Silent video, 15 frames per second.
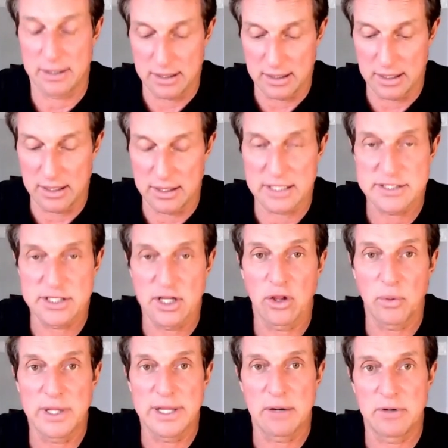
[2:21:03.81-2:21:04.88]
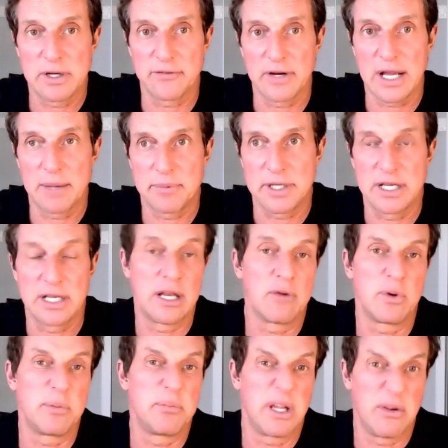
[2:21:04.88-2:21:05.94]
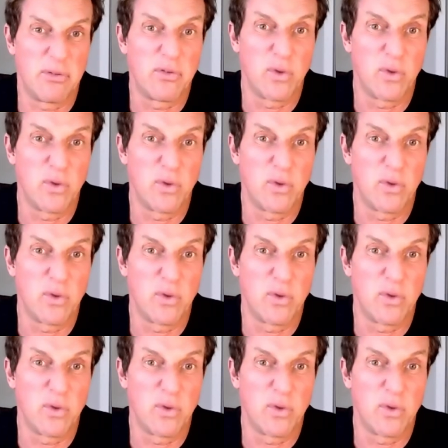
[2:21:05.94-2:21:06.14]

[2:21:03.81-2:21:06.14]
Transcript: Uh, that's the only way that would ever happen. And that would be